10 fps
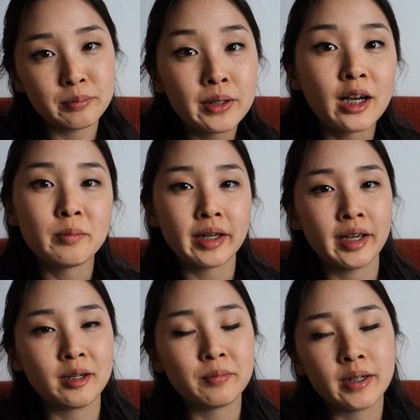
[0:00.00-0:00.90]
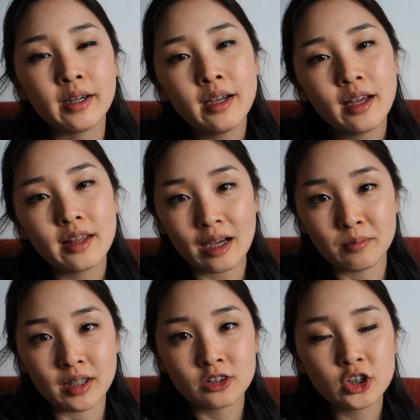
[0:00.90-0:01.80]
pull out my camera that
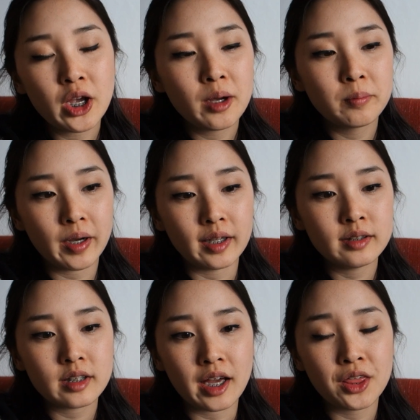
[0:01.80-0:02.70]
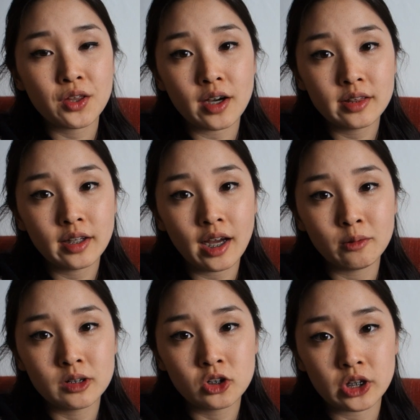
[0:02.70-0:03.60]
much. But I thought that I
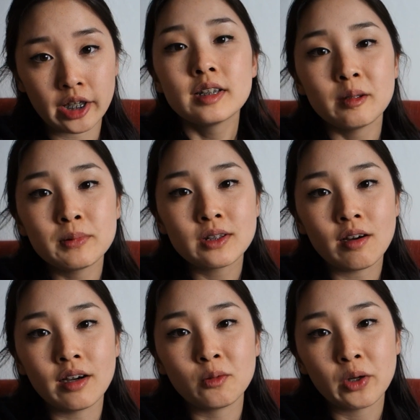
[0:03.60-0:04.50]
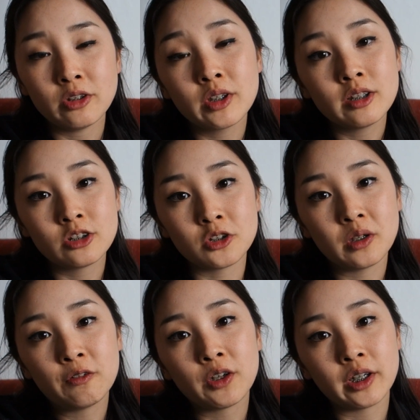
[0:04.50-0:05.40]
would share tips on what you can do
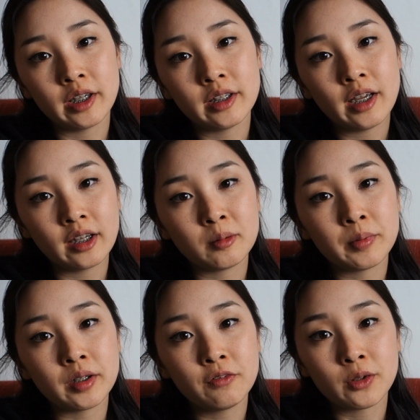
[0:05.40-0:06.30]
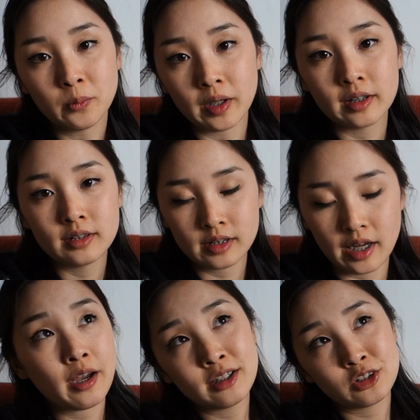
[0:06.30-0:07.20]
if you're in Edinburgh for one
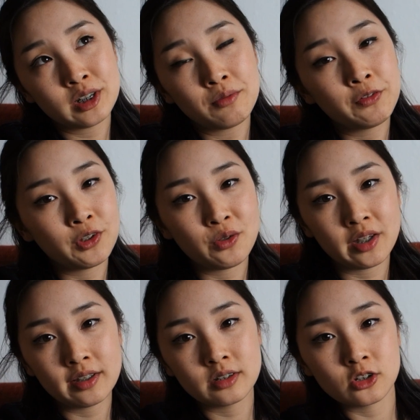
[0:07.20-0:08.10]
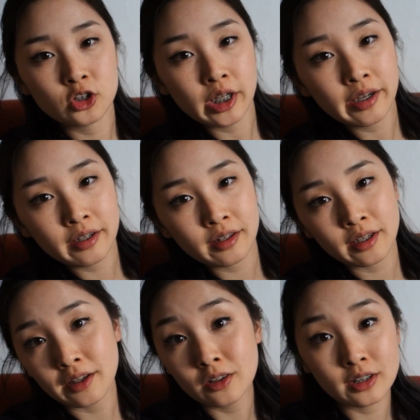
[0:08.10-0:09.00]
day. I just have a few things to share that
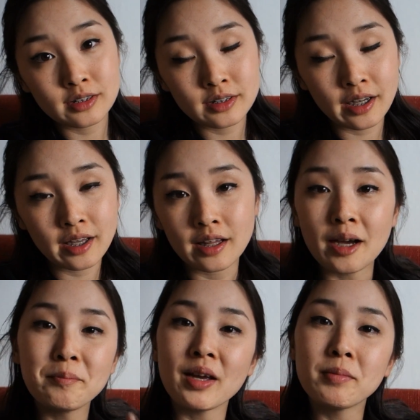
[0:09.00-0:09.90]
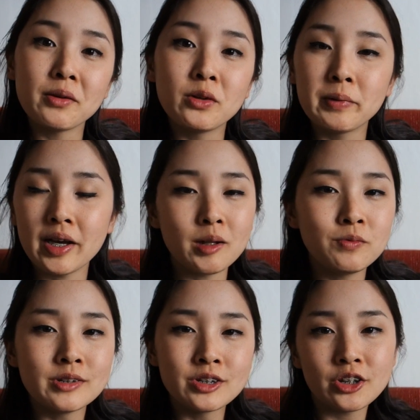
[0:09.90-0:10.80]
I learned today that maybe will be
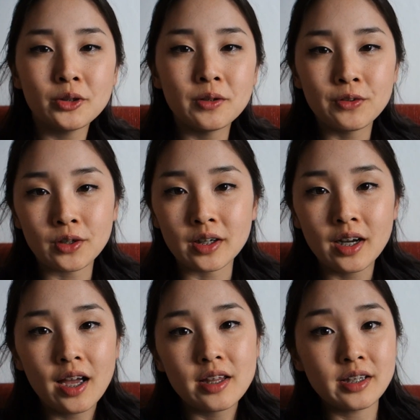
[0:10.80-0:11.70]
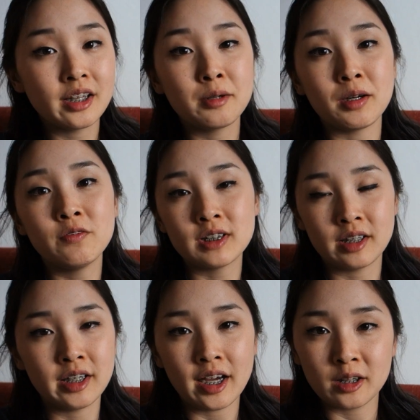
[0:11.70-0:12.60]
helpful to you if you're thinking about
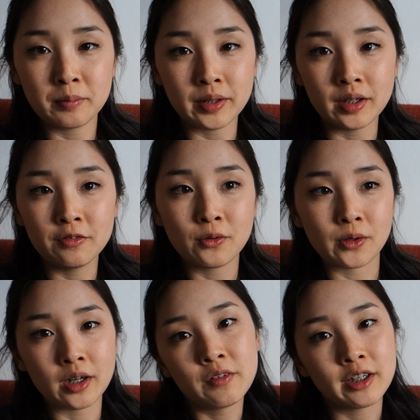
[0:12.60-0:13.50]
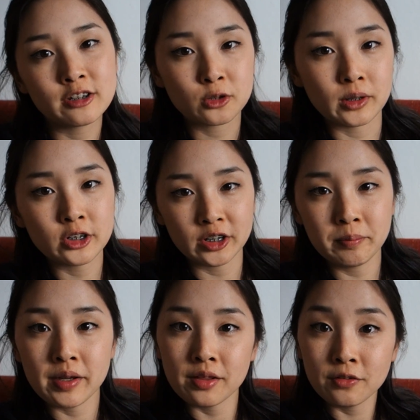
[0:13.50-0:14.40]
visiting Edinburgh for a very short trip in the